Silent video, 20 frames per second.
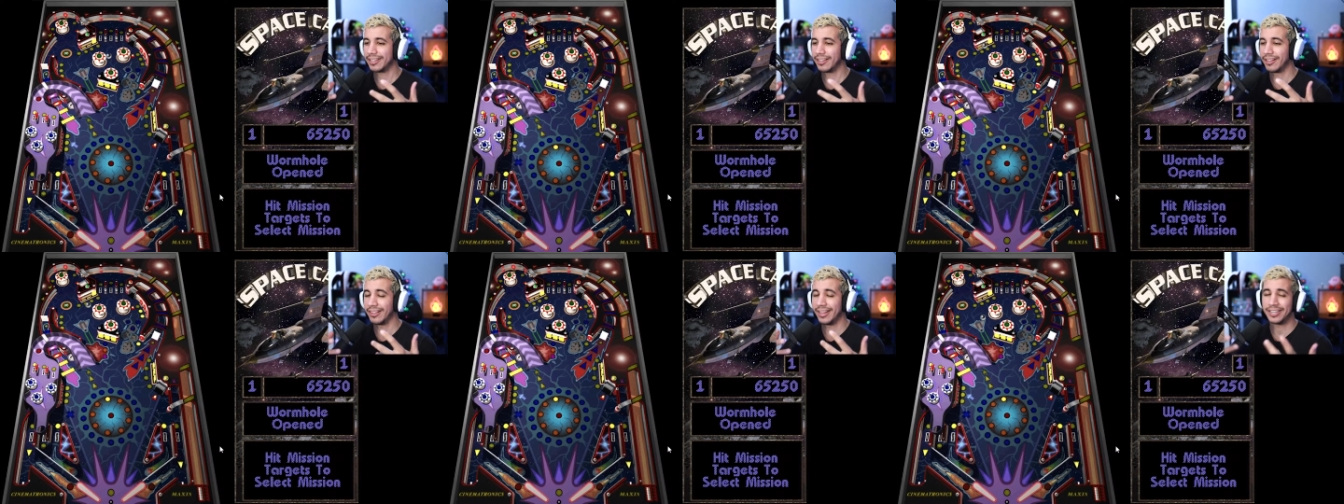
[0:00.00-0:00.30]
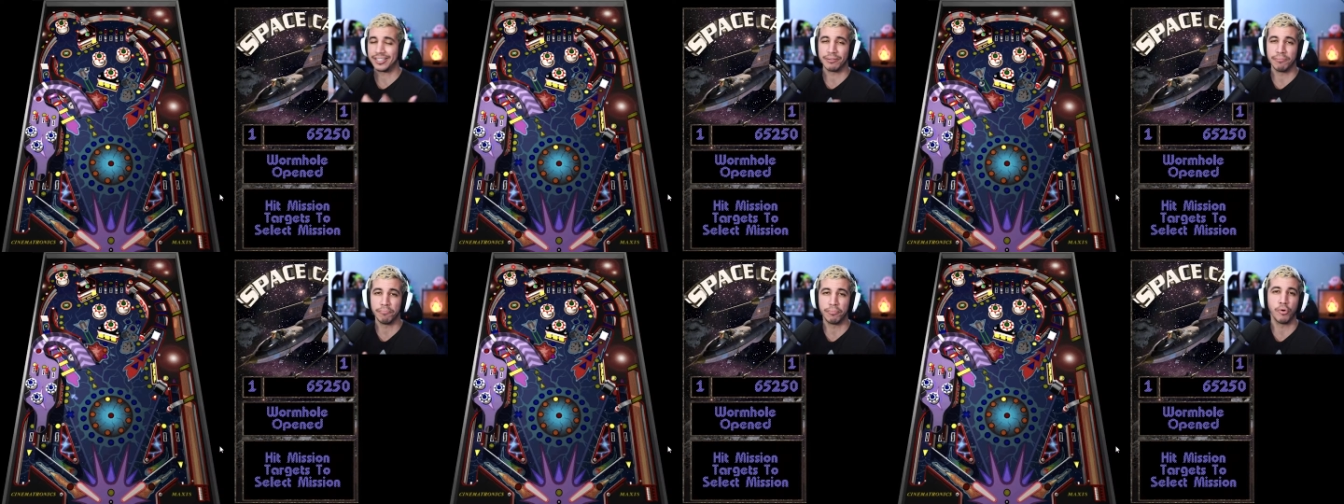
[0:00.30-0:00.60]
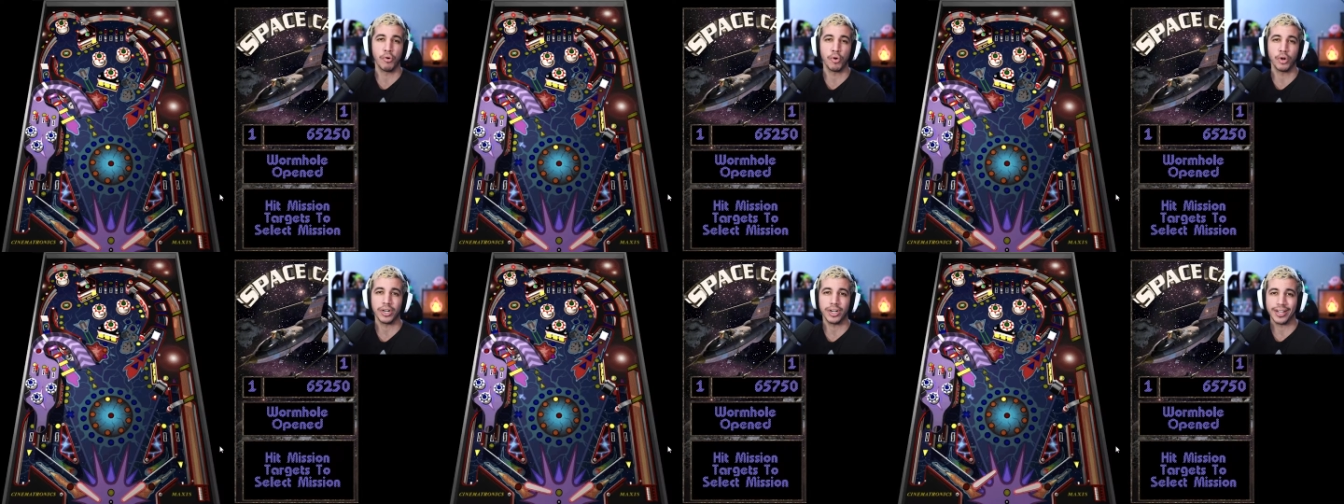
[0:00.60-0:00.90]
the less
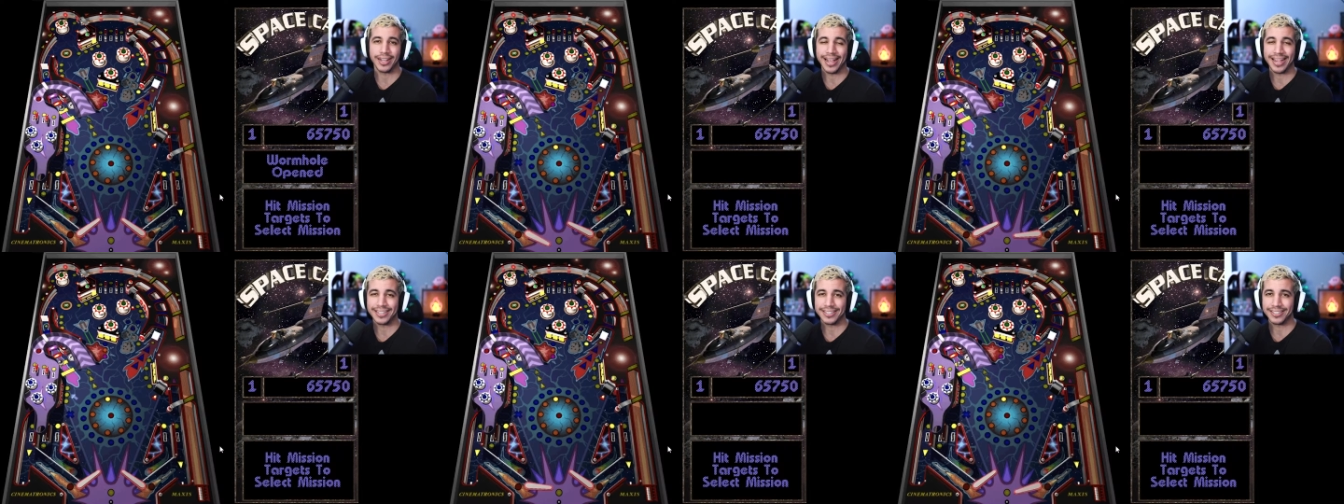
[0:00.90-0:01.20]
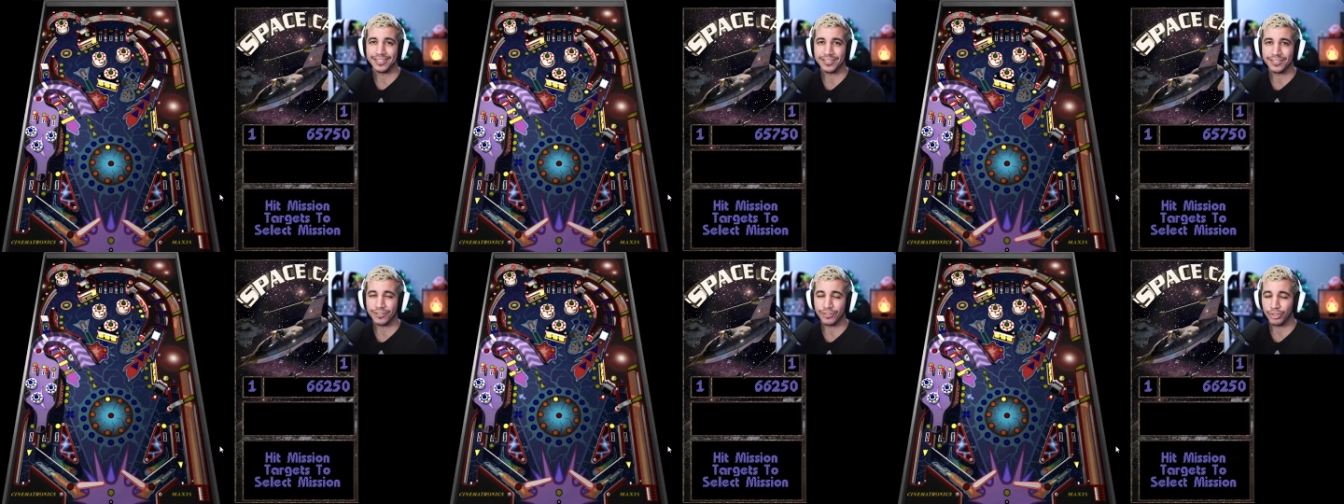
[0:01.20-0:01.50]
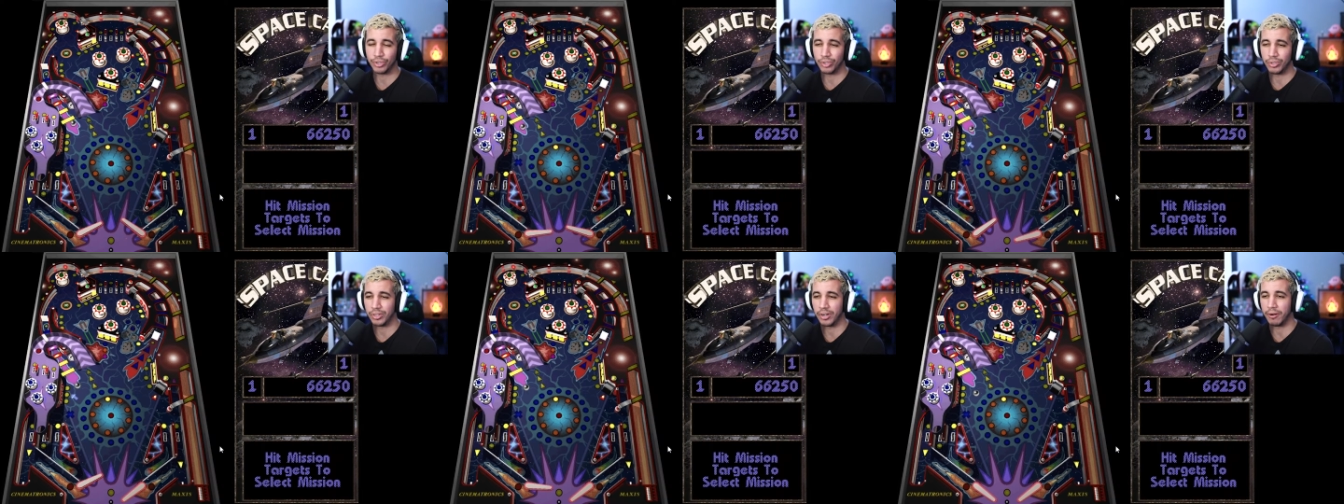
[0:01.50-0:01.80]
important classes because
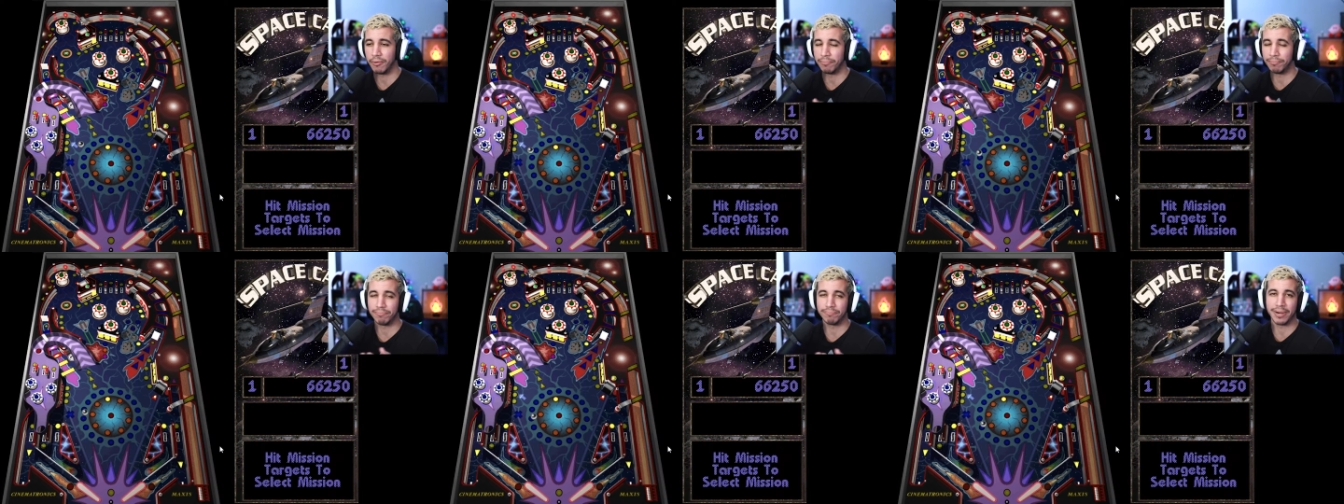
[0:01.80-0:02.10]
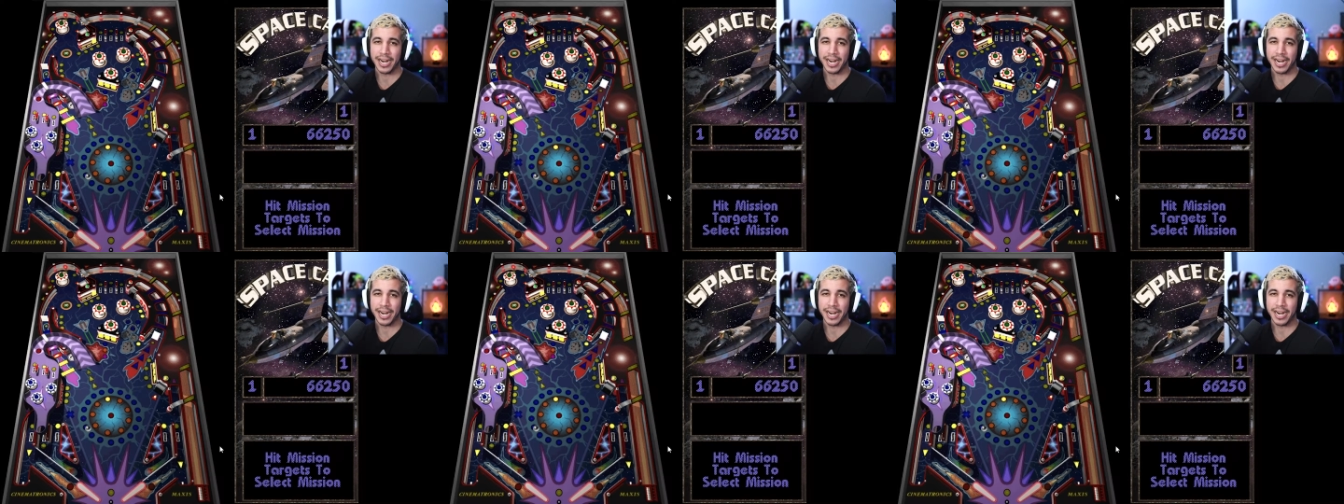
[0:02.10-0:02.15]
you know